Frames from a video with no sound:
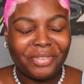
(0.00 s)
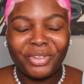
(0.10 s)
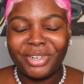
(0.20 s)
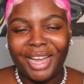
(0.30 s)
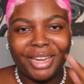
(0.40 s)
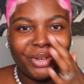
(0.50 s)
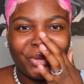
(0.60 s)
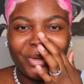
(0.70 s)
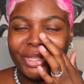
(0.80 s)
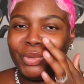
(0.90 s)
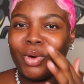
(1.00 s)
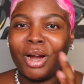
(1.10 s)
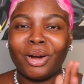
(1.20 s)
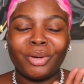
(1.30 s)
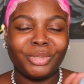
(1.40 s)
If you're not new and you
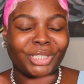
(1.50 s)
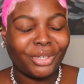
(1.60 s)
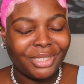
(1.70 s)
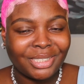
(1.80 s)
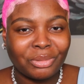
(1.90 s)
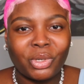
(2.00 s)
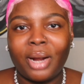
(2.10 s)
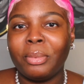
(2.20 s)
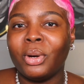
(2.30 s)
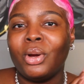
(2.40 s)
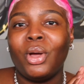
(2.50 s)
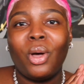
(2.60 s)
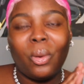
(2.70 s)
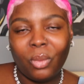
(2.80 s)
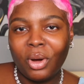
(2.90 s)
are a returning subscriber,
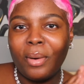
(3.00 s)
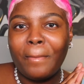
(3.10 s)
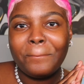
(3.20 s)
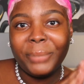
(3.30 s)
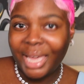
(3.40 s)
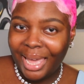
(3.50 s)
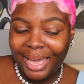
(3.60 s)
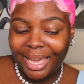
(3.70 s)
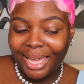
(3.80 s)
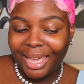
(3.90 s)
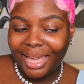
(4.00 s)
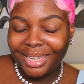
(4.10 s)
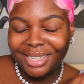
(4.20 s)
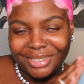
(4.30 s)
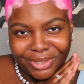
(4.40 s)
welcome back.
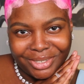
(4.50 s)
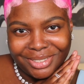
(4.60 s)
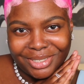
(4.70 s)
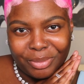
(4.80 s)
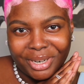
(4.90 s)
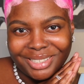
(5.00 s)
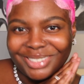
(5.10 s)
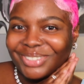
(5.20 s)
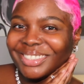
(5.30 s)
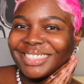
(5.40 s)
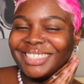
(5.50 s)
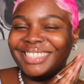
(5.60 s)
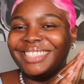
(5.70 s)
Let's go ahead and jump right into it.